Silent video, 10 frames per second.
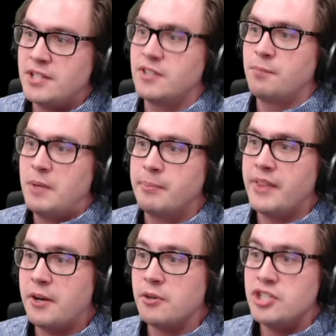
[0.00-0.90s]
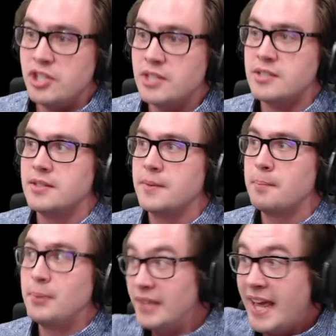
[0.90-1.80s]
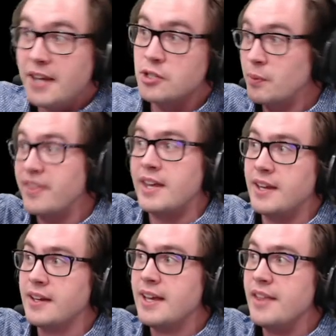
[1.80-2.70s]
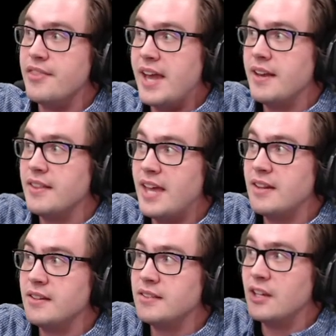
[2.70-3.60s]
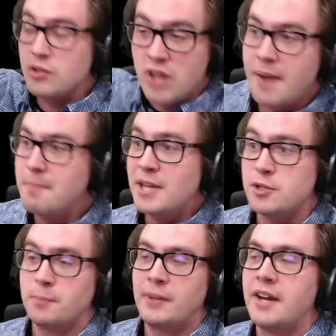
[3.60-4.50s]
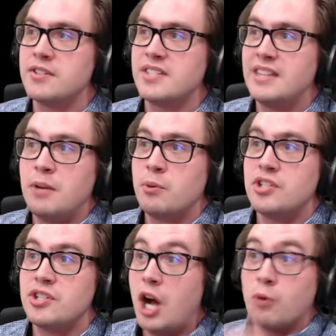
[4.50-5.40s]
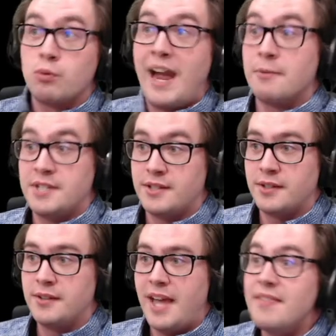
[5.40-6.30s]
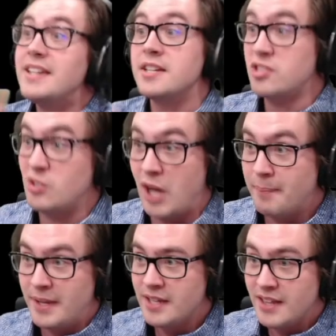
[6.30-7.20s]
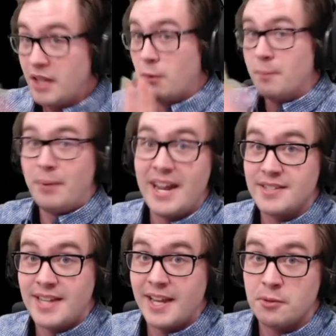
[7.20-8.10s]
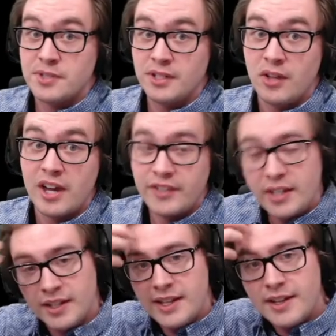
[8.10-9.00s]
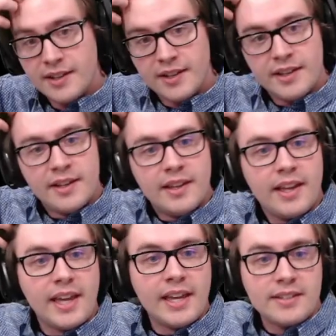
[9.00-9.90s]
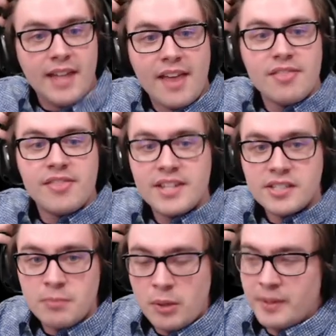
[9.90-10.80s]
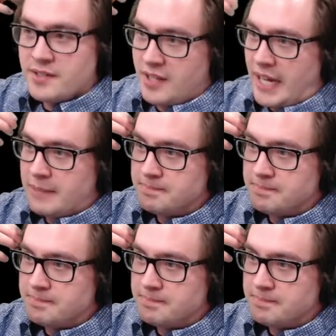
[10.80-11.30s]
of people that are just players within it that they're not major players, they were just around it. And they didn't stop it. They were bystanders in a lot of it. And at this moment in time,